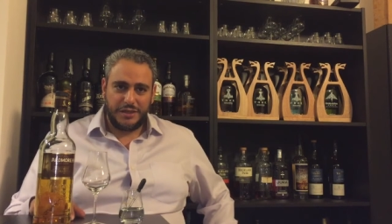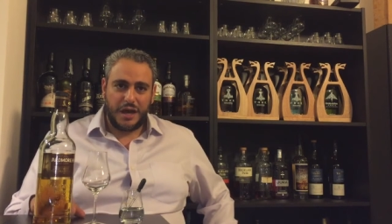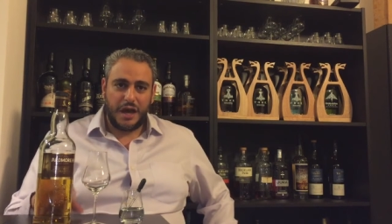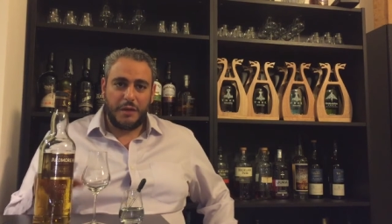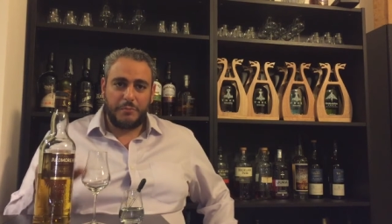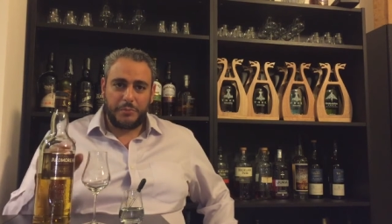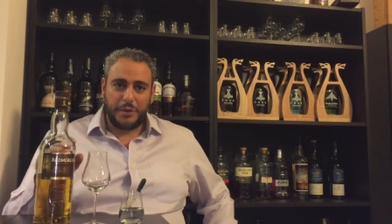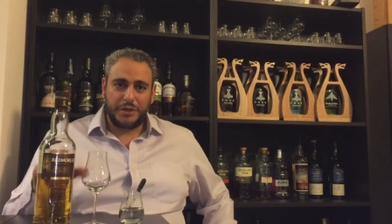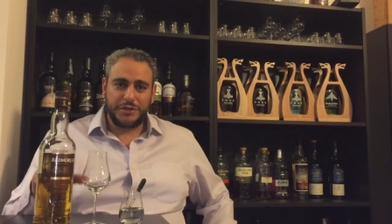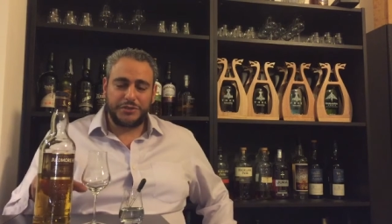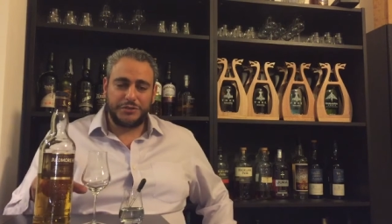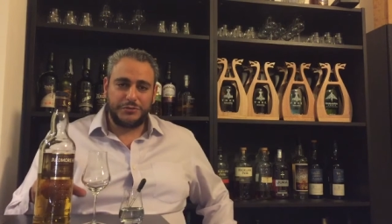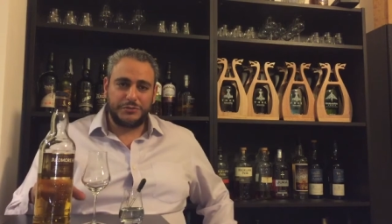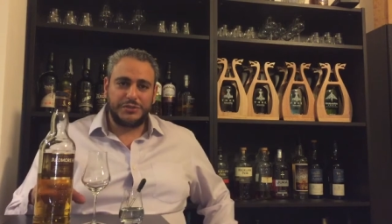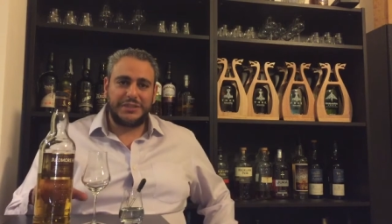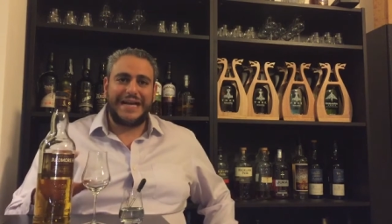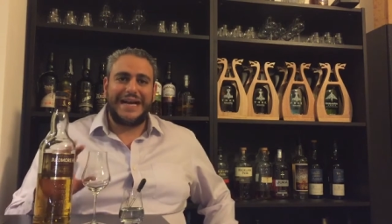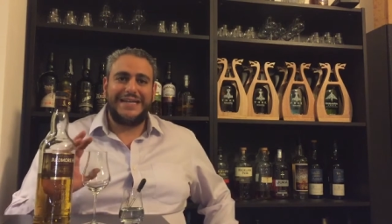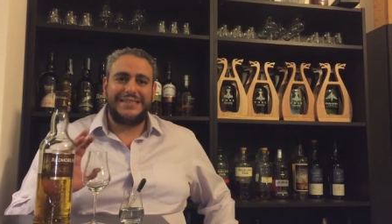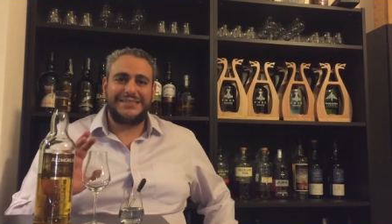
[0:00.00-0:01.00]
are
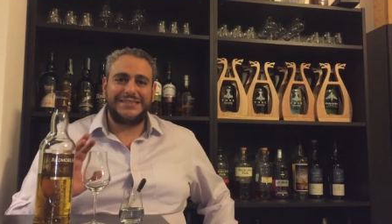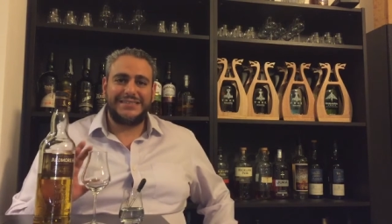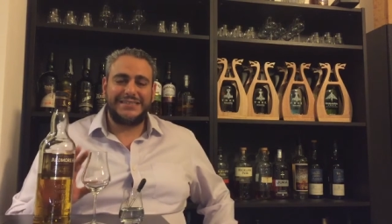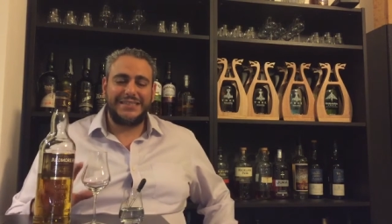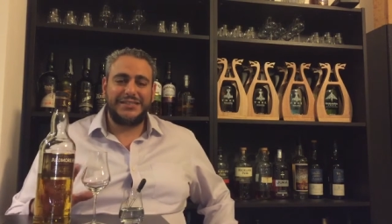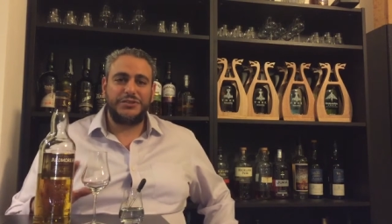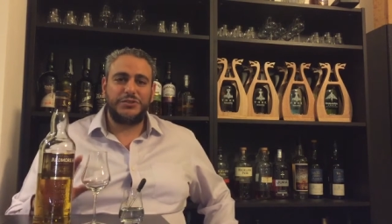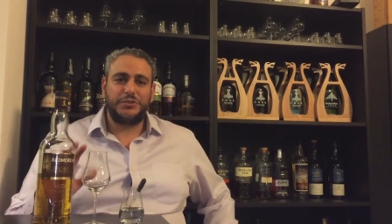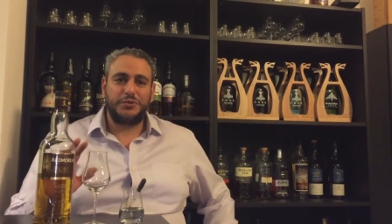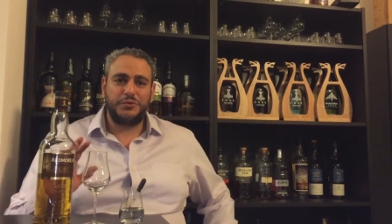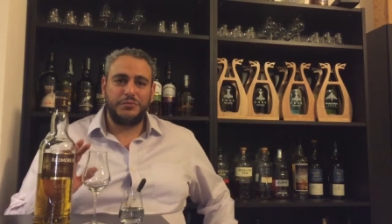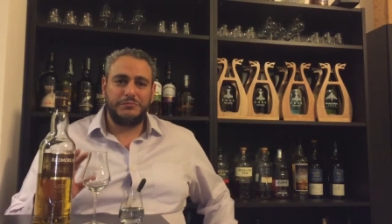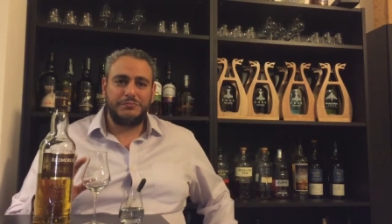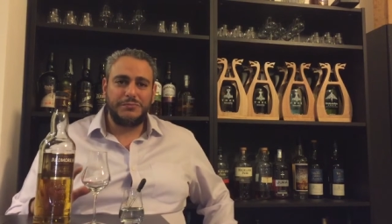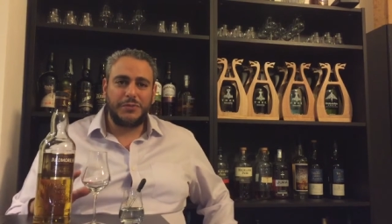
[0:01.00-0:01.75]
bottled as single